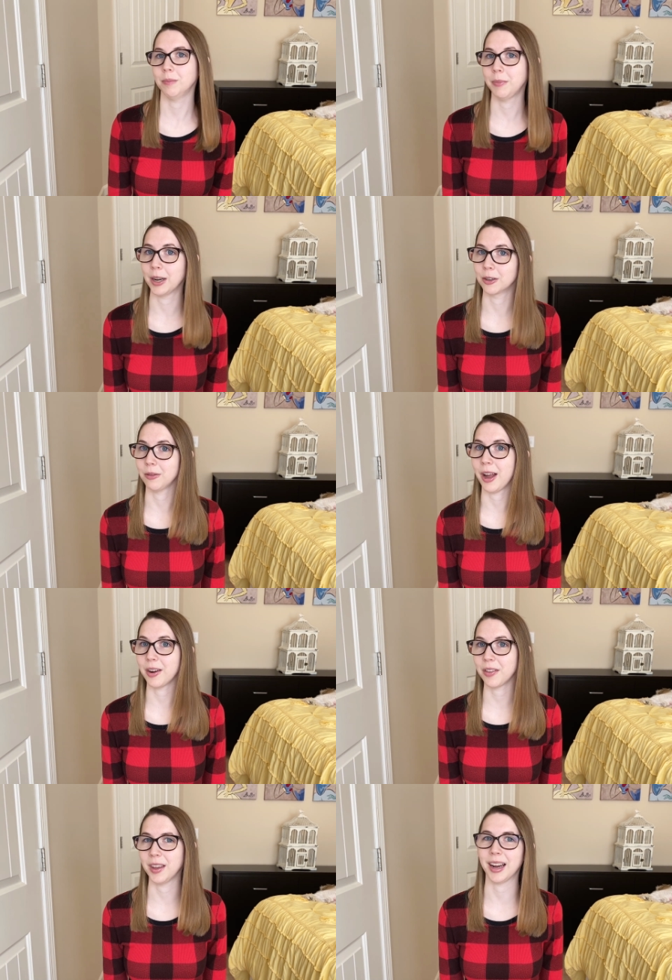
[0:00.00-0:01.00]
better
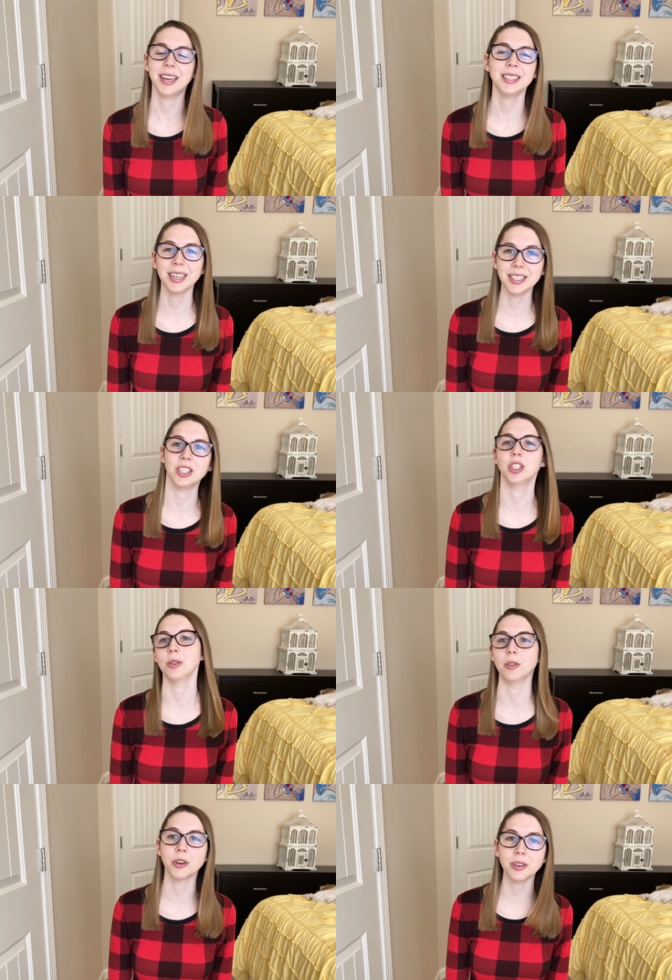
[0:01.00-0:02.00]
luck than I did? Did
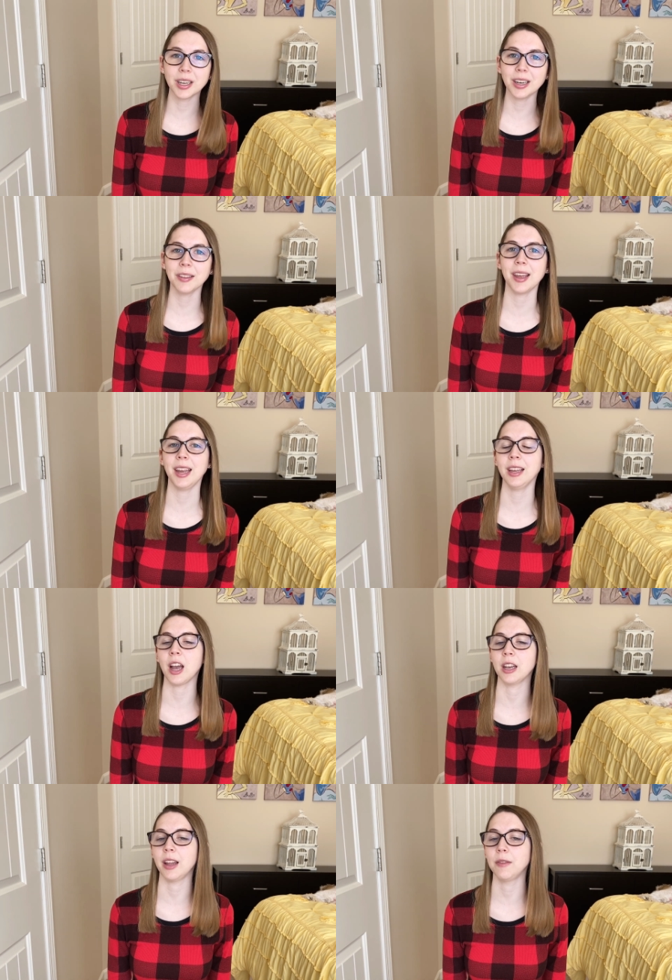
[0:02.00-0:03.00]
you learn anything?
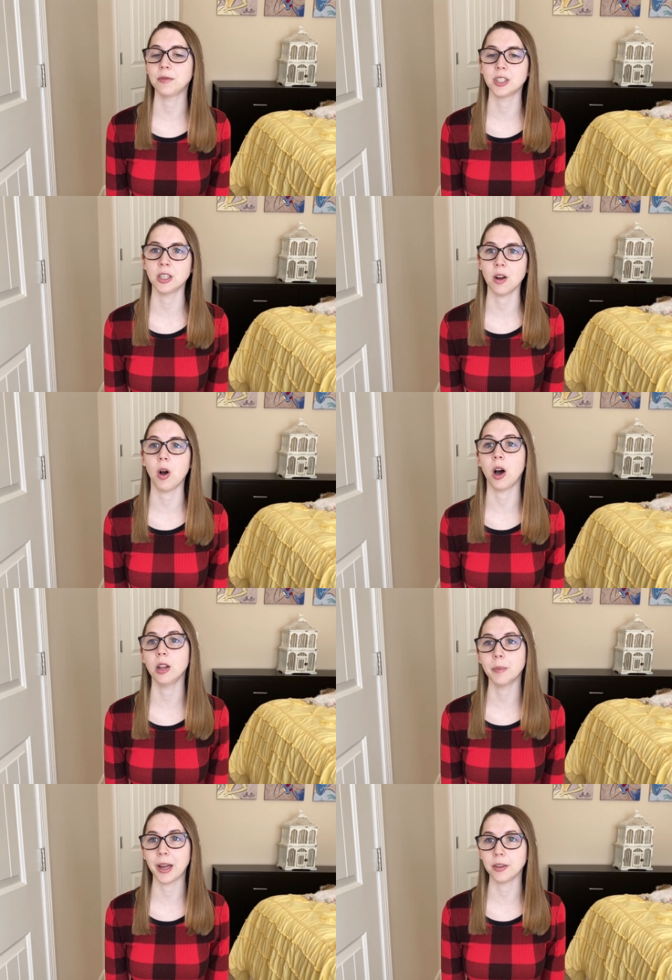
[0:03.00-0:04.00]
I'd love to know
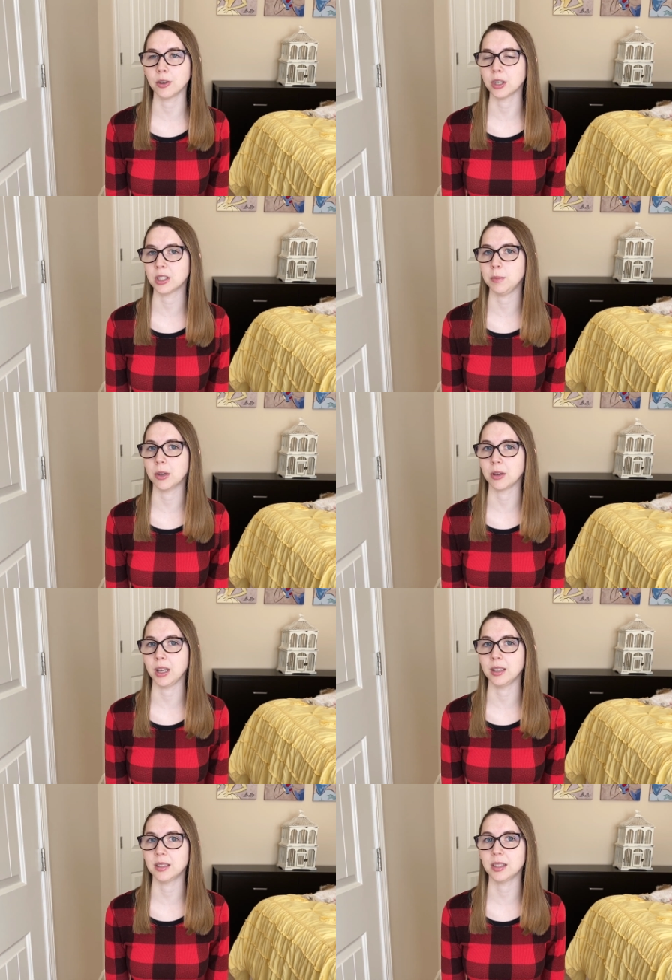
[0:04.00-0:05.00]
all about your
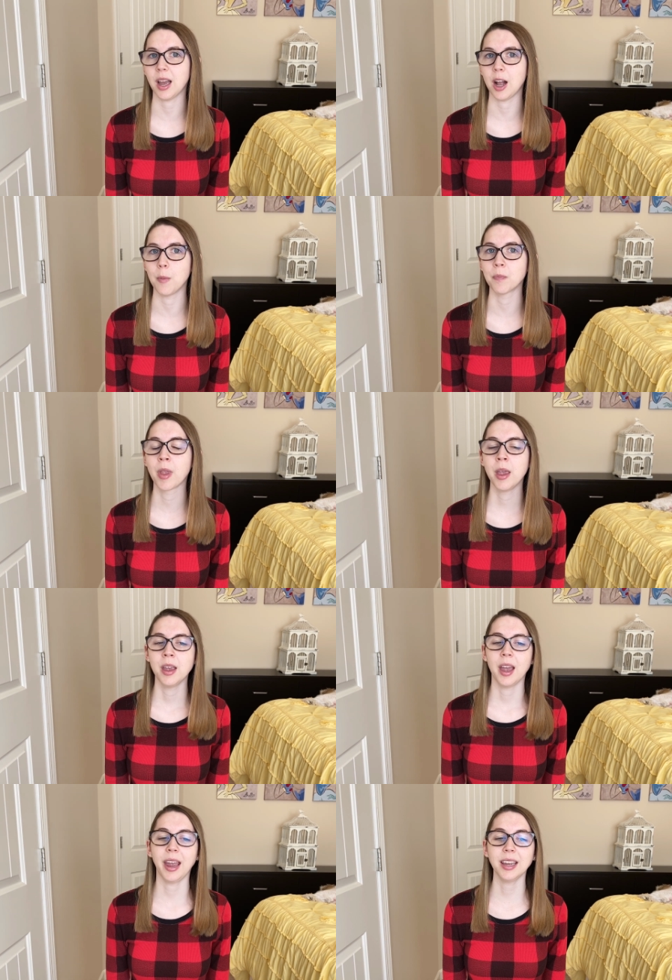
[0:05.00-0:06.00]
experience. Um,
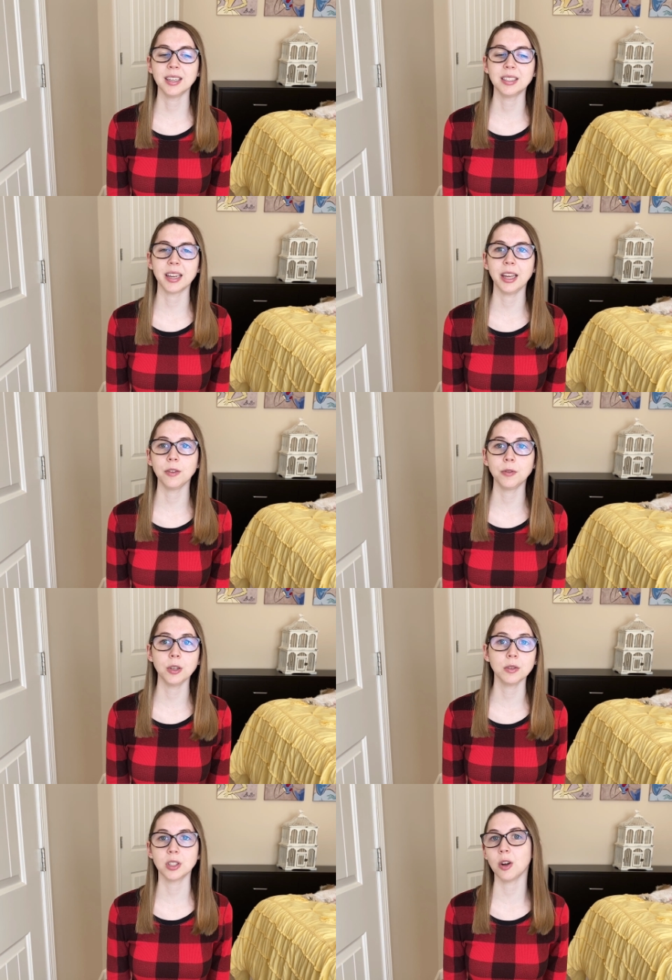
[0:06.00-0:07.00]
and if
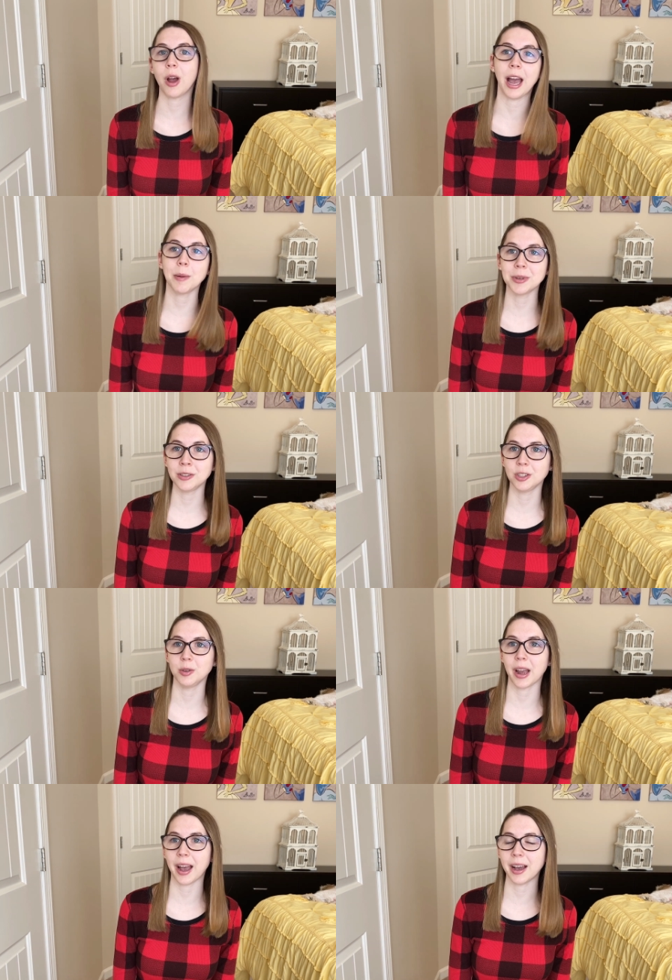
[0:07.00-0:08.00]
you so happen
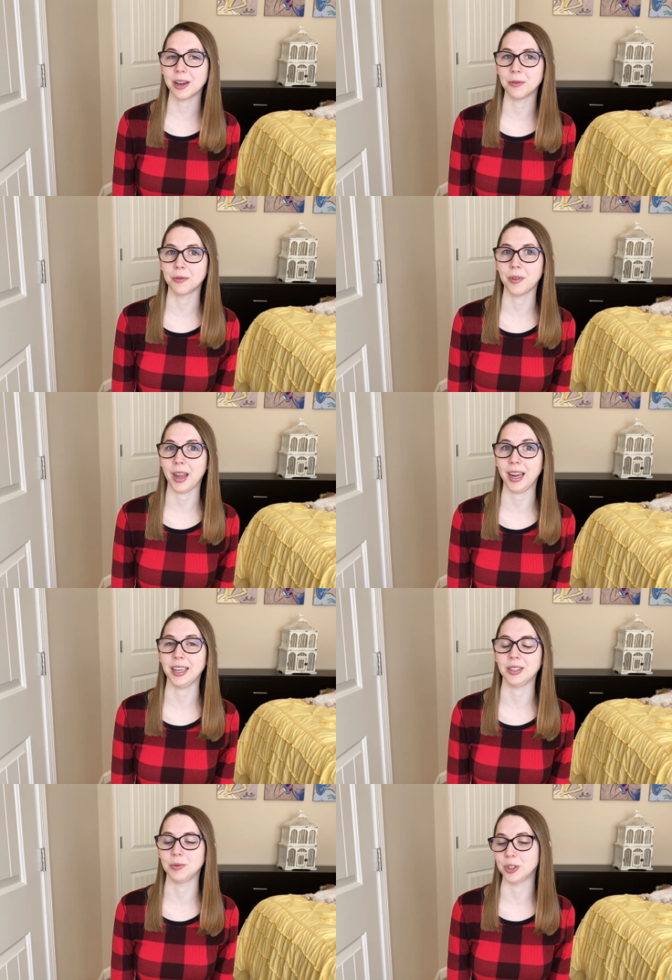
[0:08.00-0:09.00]
to have
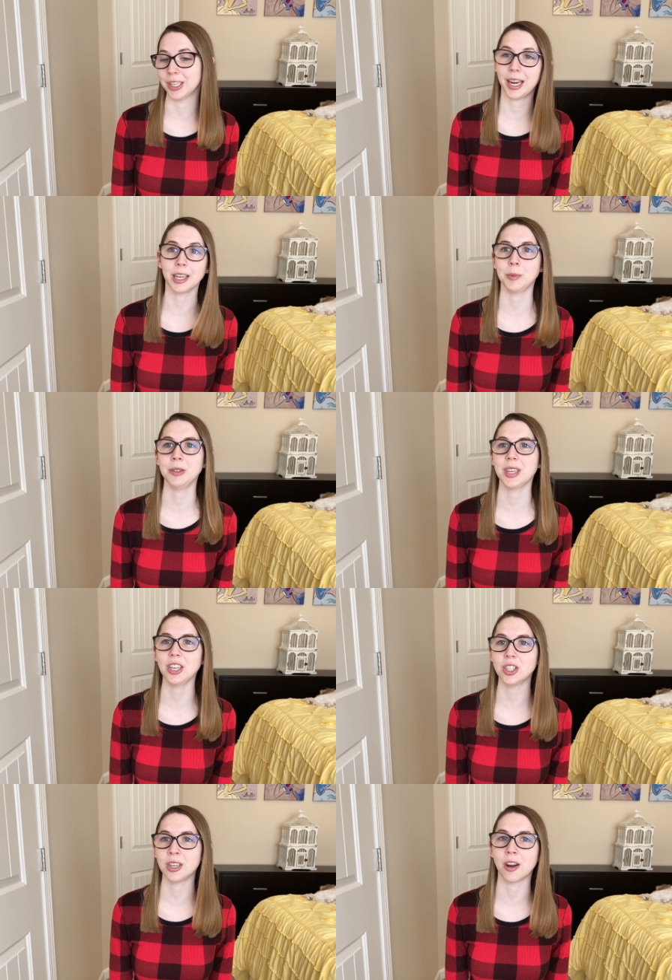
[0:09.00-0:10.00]
a genetic
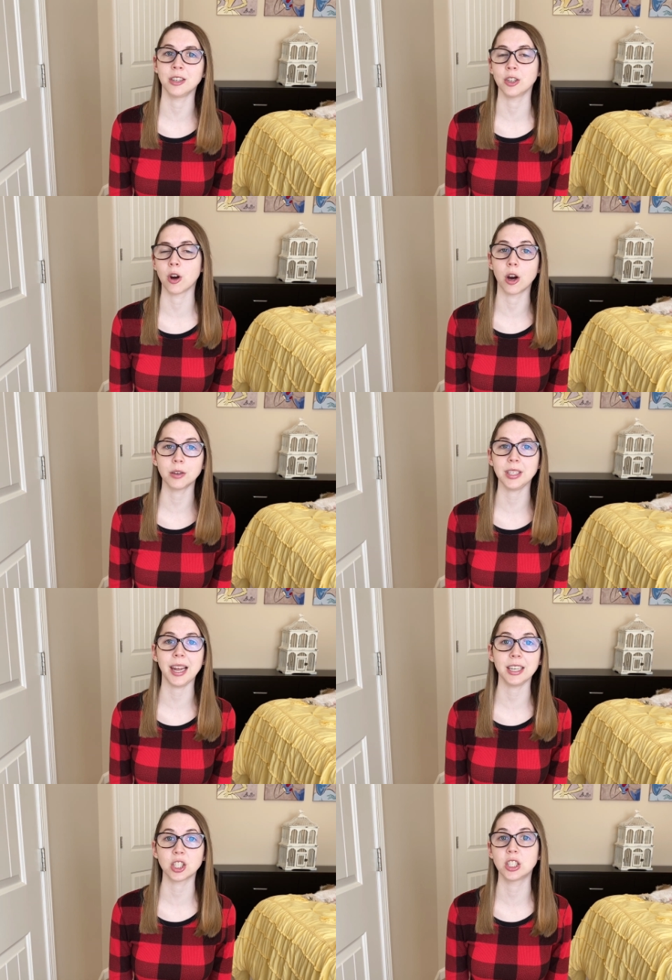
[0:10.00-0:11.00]
mutation on your R
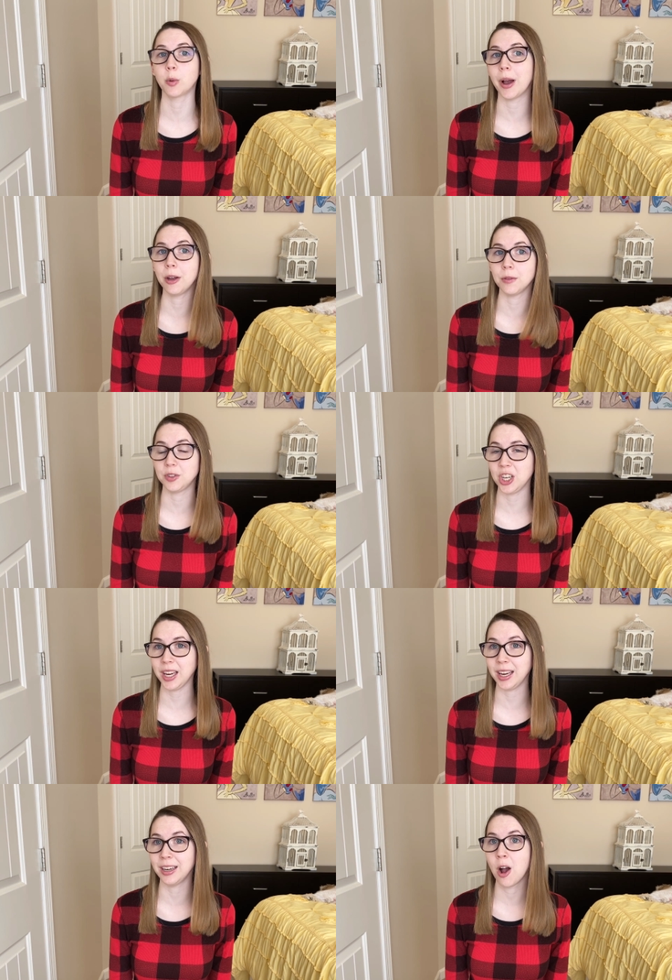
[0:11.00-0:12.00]
D H twelve
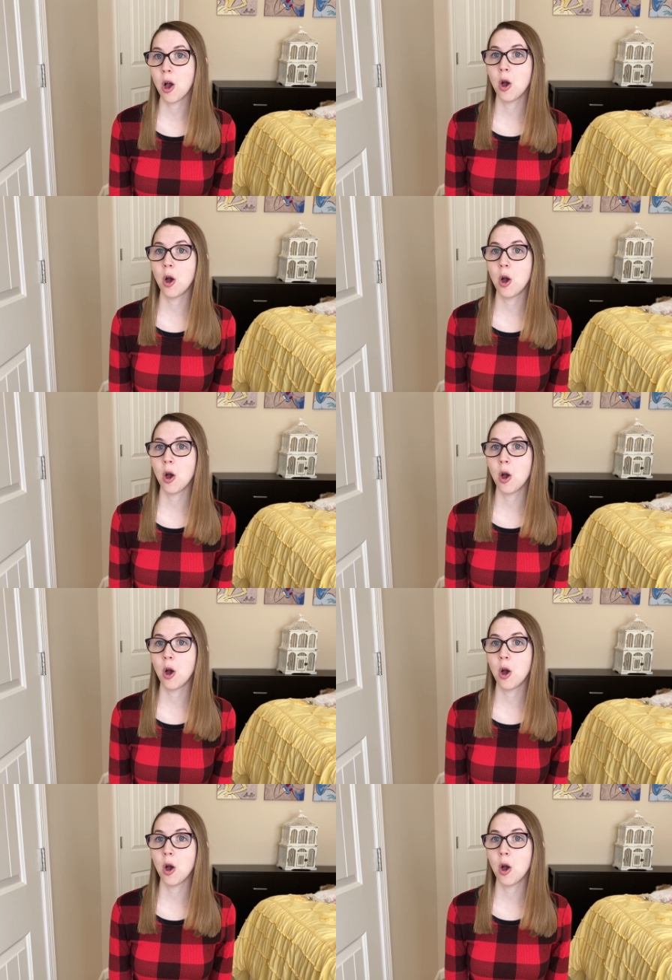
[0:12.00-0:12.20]
gene,